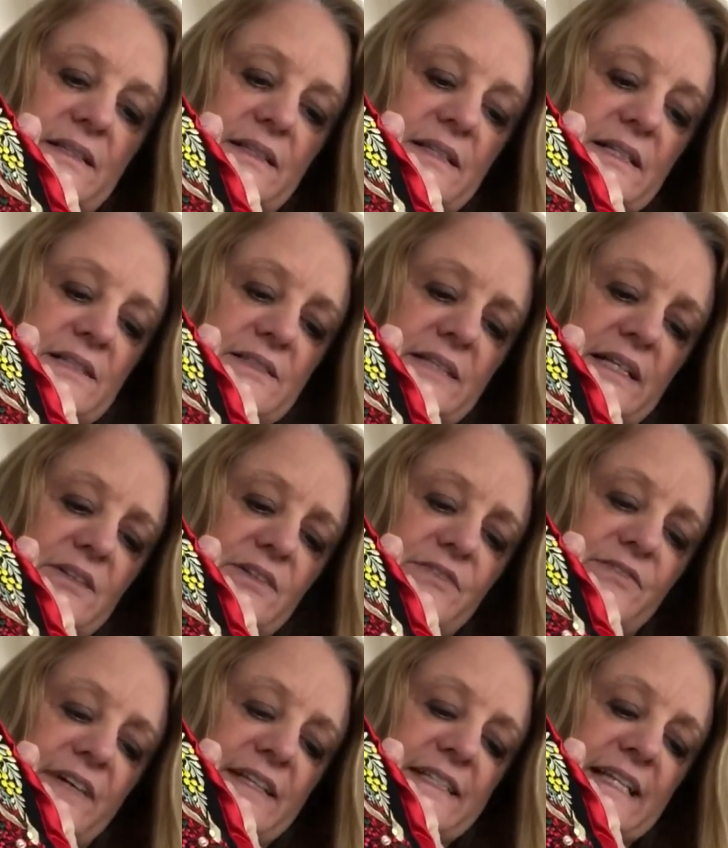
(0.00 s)
Doesn't that look
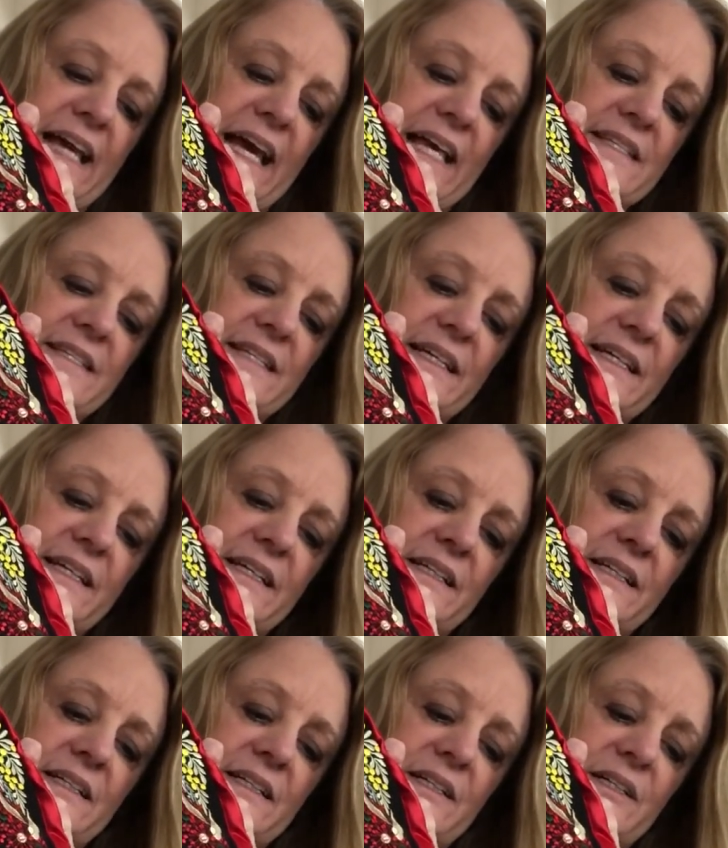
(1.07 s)
fantastic?
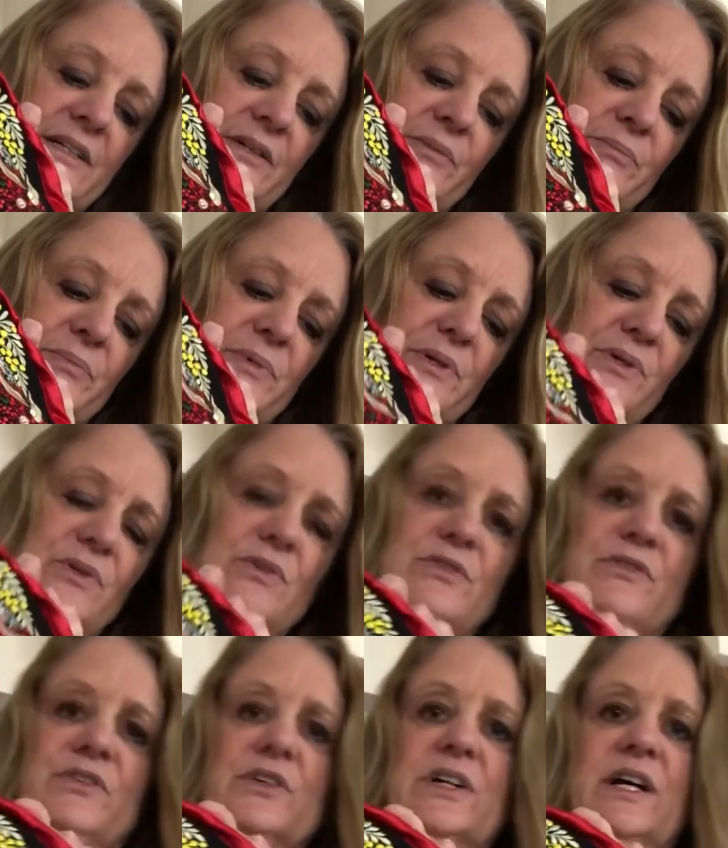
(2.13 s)

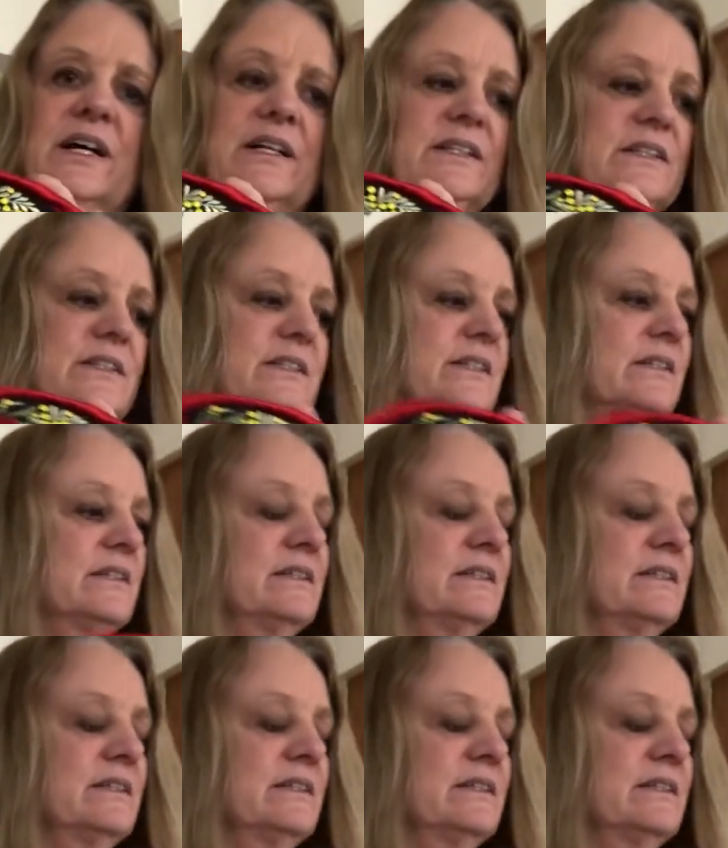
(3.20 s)
Beautiful color.